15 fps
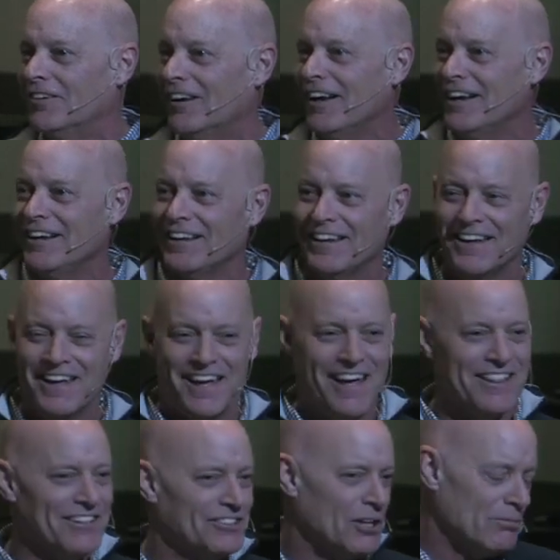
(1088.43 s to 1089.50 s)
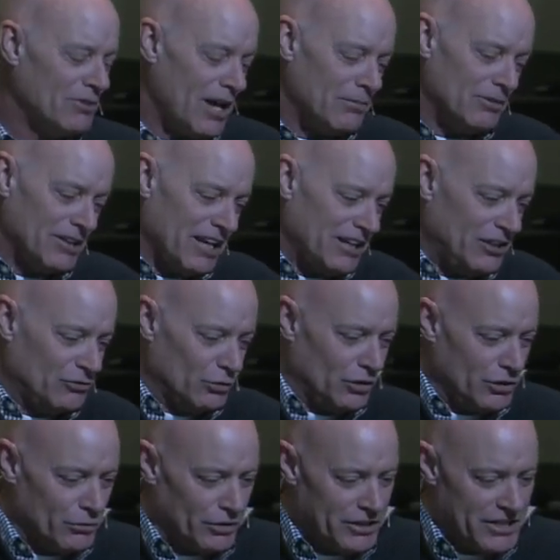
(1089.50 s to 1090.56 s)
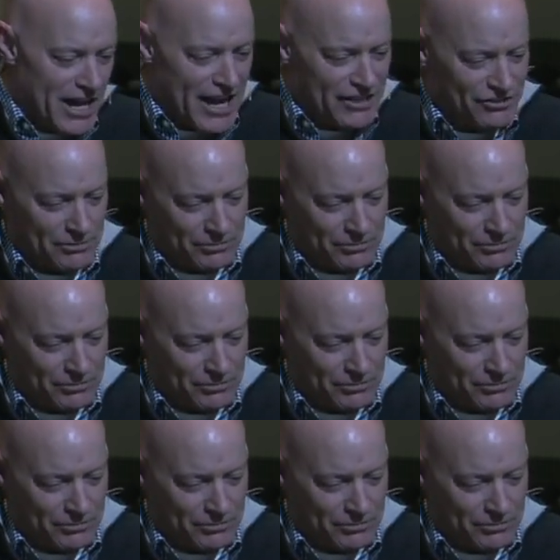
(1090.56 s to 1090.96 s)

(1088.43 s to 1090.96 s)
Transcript: Right? And then sometimes, again, he's really, really nice.